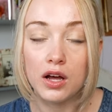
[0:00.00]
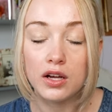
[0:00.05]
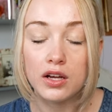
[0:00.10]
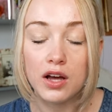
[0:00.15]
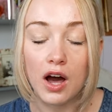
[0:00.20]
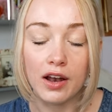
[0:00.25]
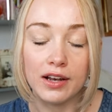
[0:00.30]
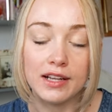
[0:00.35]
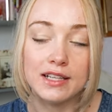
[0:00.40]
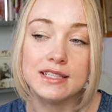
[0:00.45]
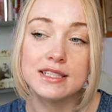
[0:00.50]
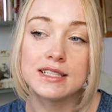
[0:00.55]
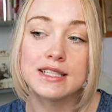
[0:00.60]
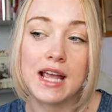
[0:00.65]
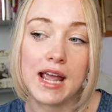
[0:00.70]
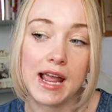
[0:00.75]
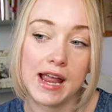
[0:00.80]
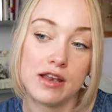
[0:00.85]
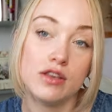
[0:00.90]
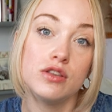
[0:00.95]
colors
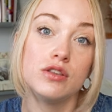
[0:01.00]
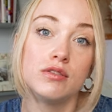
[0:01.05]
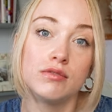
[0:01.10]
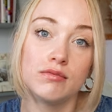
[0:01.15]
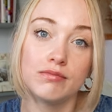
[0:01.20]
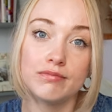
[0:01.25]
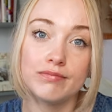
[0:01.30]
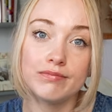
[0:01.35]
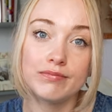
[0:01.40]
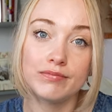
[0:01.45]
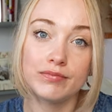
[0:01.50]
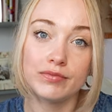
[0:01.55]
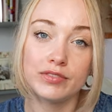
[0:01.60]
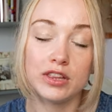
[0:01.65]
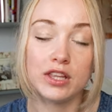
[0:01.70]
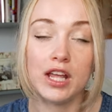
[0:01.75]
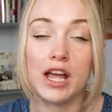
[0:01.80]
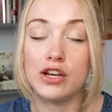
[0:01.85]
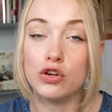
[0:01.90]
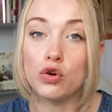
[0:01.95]
in
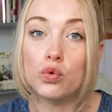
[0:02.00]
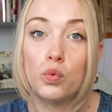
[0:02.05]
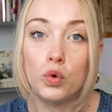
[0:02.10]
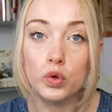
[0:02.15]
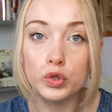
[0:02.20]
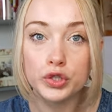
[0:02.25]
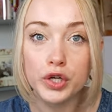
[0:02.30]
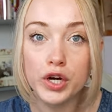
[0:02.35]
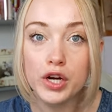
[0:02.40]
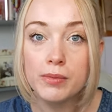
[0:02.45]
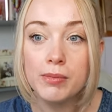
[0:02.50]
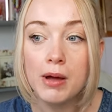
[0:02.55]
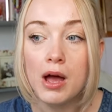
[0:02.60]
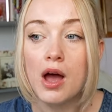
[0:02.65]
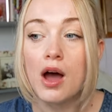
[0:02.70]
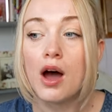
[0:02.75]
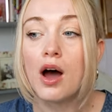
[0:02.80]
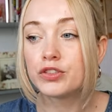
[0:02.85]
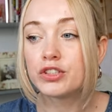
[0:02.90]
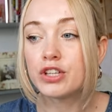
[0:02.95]
your wardrobe.
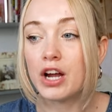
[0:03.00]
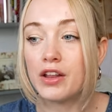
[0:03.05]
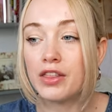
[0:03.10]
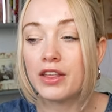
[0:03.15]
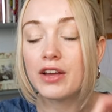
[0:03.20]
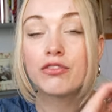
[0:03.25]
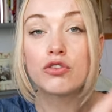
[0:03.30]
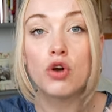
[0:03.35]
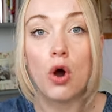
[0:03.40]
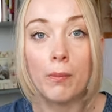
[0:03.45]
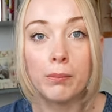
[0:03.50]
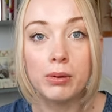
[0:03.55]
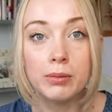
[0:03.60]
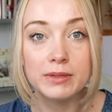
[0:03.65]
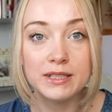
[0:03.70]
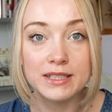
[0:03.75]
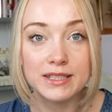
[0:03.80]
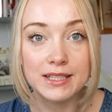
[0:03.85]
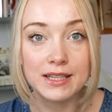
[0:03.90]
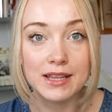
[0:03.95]
Kind of think of
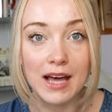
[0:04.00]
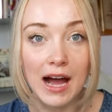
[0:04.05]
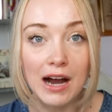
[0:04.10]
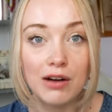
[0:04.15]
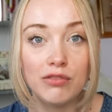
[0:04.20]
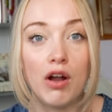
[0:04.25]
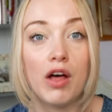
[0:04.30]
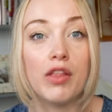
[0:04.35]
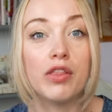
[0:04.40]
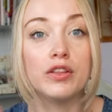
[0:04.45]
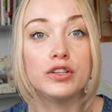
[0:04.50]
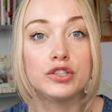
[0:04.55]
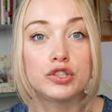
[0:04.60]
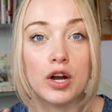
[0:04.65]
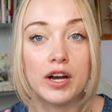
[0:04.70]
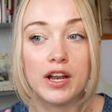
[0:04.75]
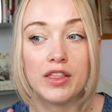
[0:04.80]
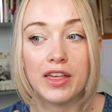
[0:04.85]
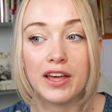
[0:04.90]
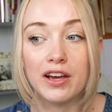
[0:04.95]
compliments to that rather than
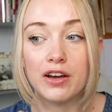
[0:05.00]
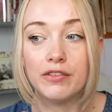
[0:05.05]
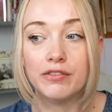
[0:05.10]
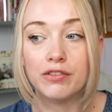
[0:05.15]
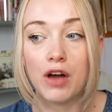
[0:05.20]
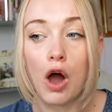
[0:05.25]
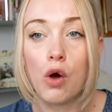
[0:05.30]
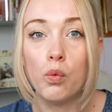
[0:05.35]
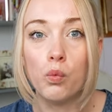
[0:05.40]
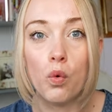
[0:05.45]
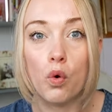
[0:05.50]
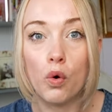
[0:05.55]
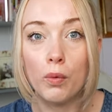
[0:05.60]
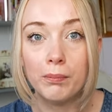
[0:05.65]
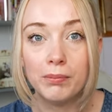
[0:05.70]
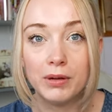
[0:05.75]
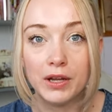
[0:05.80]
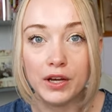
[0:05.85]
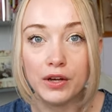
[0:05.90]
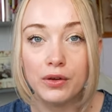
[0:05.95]
trying to think of a warm
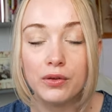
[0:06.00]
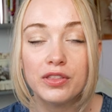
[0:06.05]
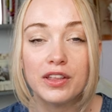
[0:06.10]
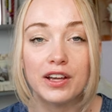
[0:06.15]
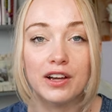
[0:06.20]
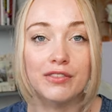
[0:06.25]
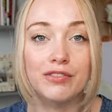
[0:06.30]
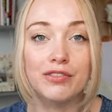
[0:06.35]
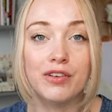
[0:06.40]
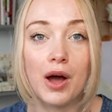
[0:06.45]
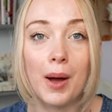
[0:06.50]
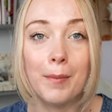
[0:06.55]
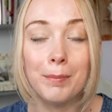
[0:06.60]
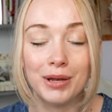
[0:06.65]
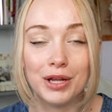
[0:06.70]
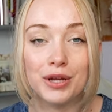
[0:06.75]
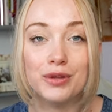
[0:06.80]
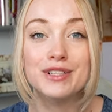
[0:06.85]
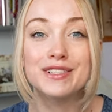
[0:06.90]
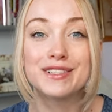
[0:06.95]
blue. Think of a
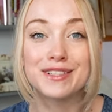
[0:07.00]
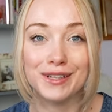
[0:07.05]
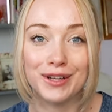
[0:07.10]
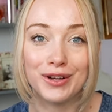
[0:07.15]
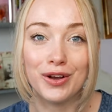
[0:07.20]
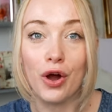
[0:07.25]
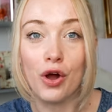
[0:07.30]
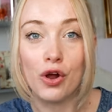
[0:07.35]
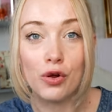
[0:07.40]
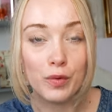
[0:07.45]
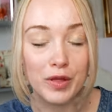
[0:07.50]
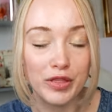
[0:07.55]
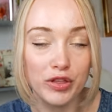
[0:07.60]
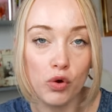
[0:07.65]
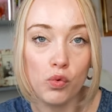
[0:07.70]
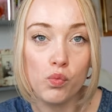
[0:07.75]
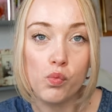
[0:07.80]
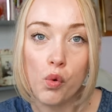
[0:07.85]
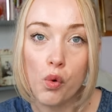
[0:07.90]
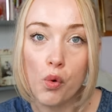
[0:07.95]
blue that's gonna go with
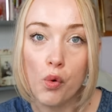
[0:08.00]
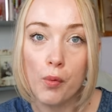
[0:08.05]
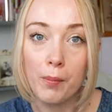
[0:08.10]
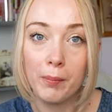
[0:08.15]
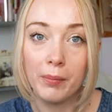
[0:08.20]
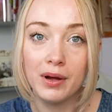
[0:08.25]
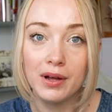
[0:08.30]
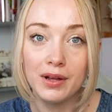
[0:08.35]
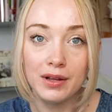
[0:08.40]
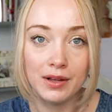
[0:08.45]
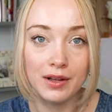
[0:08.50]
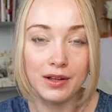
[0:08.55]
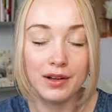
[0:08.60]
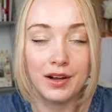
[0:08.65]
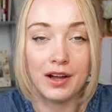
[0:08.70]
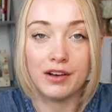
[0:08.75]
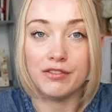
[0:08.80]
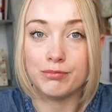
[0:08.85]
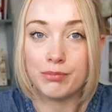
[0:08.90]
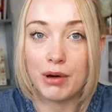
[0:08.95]
your warm
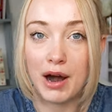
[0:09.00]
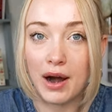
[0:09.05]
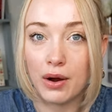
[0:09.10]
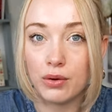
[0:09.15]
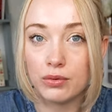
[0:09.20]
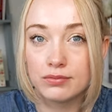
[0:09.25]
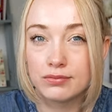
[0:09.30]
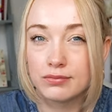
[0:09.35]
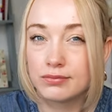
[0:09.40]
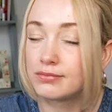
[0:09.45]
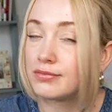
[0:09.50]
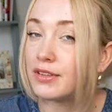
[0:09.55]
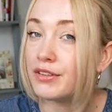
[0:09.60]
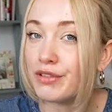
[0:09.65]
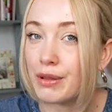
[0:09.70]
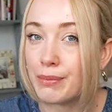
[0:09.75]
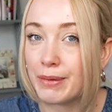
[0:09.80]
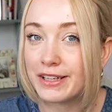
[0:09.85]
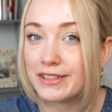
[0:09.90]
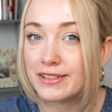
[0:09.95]
kind of brown, if
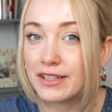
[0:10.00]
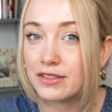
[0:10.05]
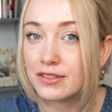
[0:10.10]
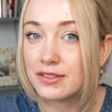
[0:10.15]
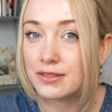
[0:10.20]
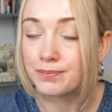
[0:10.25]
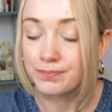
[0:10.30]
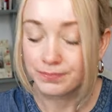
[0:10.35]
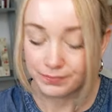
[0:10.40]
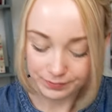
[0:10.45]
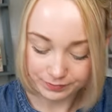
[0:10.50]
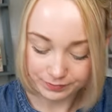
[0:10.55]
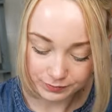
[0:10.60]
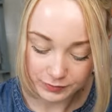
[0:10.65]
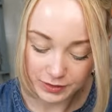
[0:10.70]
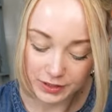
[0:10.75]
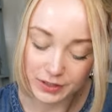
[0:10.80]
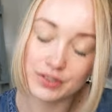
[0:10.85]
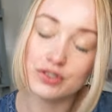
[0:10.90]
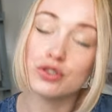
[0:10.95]
that makes sense.
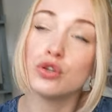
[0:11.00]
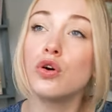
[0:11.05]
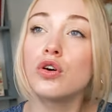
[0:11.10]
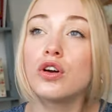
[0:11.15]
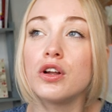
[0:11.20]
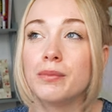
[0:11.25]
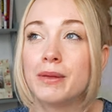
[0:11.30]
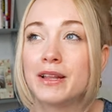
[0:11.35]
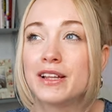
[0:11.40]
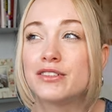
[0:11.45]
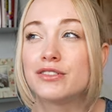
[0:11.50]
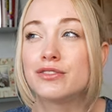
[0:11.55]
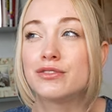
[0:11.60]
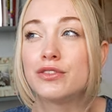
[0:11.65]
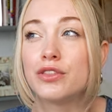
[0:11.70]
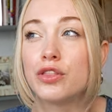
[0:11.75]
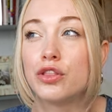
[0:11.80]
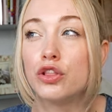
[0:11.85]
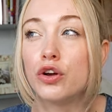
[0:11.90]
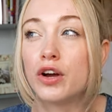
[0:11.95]
Cause you're not gonna be
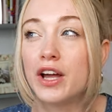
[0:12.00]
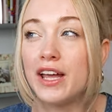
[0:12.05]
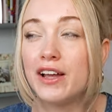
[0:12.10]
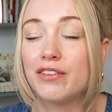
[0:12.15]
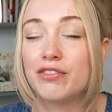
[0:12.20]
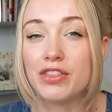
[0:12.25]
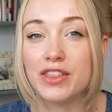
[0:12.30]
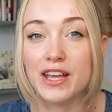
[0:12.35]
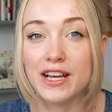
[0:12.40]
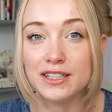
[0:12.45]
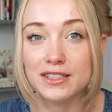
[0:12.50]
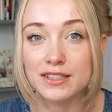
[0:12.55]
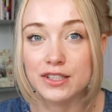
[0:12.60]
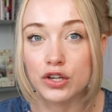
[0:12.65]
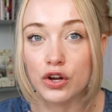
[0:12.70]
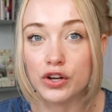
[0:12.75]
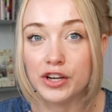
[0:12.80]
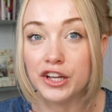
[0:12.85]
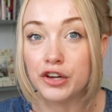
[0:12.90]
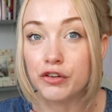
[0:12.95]
looking for things that
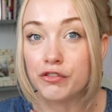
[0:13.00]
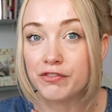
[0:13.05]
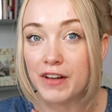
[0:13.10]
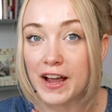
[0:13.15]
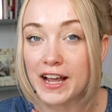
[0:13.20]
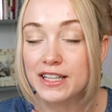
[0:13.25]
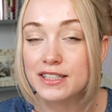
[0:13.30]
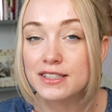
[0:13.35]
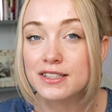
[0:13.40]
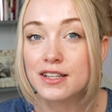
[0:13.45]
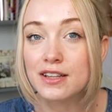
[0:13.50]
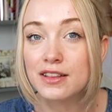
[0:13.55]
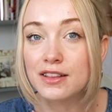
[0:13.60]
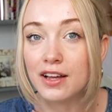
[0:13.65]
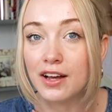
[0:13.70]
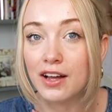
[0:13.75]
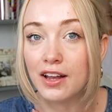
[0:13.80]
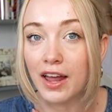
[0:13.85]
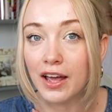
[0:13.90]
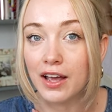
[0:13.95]
go near your face
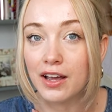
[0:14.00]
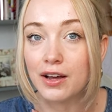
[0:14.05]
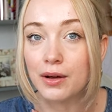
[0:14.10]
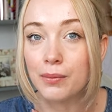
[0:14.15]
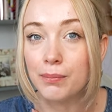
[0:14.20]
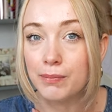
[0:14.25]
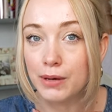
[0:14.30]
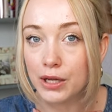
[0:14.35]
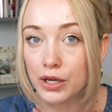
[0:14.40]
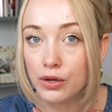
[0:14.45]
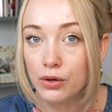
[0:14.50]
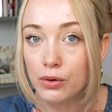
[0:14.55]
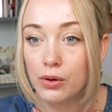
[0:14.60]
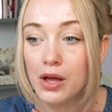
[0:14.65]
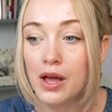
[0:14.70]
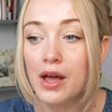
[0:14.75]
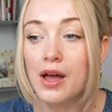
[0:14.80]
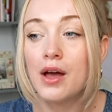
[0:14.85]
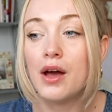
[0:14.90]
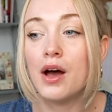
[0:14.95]
that are like blue,
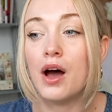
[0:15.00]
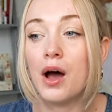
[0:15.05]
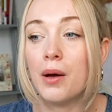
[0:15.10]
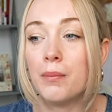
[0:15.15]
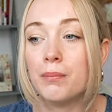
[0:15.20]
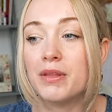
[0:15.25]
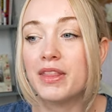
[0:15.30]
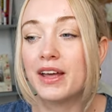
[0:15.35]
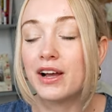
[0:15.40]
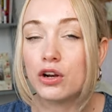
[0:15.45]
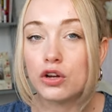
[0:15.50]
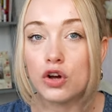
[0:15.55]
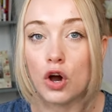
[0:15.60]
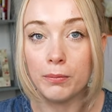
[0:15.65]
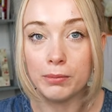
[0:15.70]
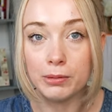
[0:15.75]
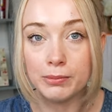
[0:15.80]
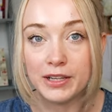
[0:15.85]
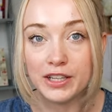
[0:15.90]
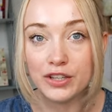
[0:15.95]
but they're going to
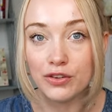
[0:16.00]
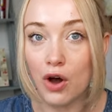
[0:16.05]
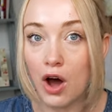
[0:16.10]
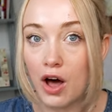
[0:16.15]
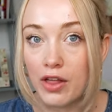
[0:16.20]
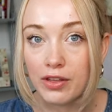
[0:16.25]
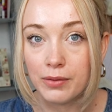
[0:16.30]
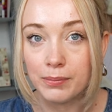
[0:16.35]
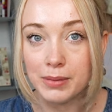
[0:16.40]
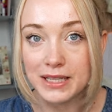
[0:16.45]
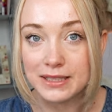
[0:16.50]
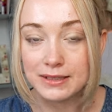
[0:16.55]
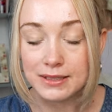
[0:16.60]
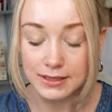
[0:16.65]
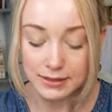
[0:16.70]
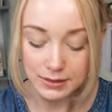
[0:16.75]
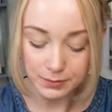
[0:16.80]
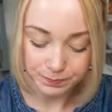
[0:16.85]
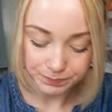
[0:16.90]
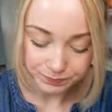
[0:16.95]
complement your other
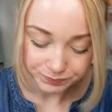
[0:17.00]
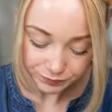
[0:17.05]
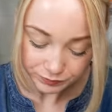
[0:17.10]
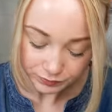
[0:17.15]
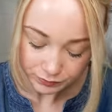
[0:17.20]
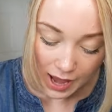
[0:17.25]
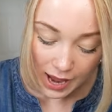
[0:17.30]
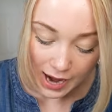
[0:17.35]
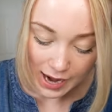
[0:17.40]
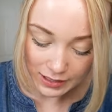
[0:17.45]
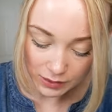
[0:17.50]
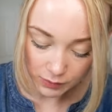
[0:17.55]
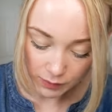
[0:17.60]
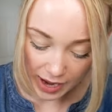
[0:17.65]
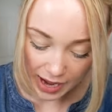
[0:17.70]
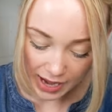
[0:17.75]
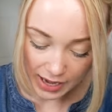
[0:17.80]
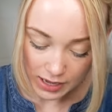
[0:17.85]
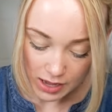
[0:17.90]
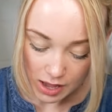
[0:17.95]
pieces.
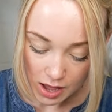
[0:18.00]
Anyway,